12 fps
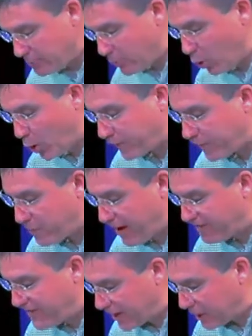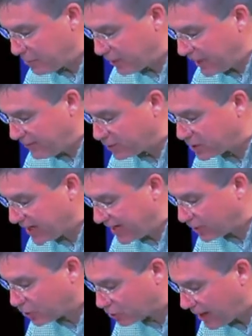more for my fellow believers
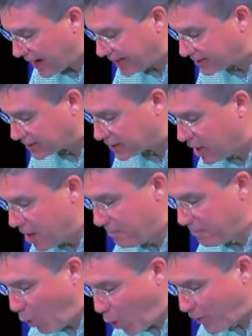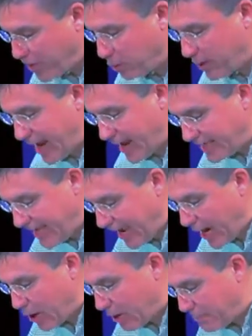in Christ more than what I
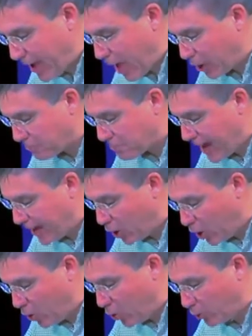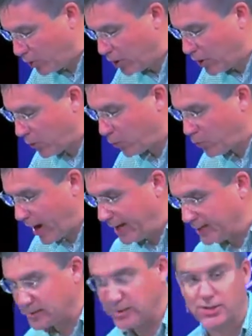care about my own
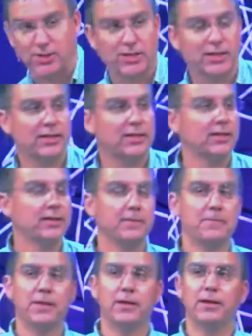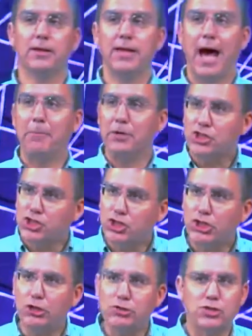rights. I must
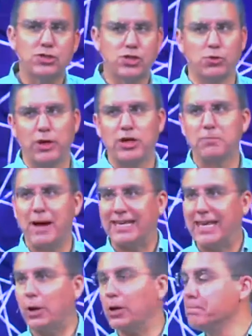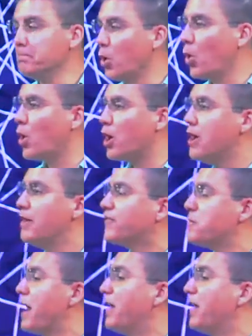choose to surrender by caring more for my